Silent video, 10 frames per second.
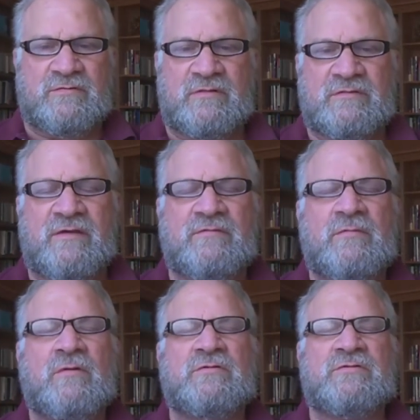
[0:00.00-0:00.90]
So let's have a
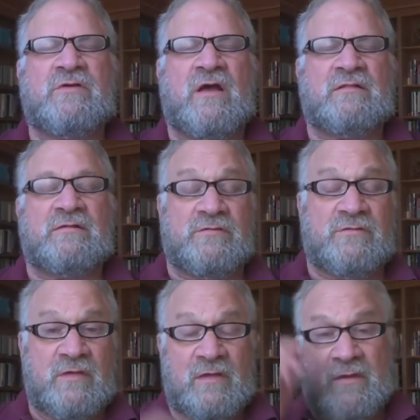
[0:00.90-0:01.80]
moment of
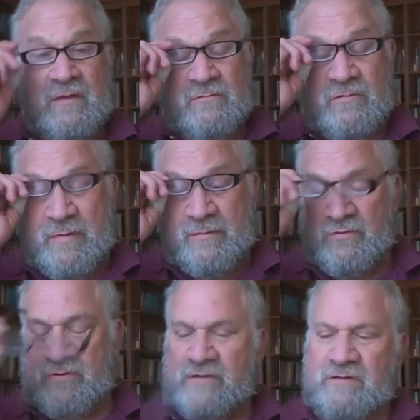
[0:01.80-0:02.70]
silence,
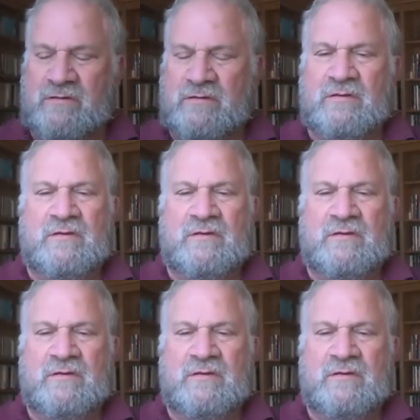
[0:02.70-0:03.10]
remembering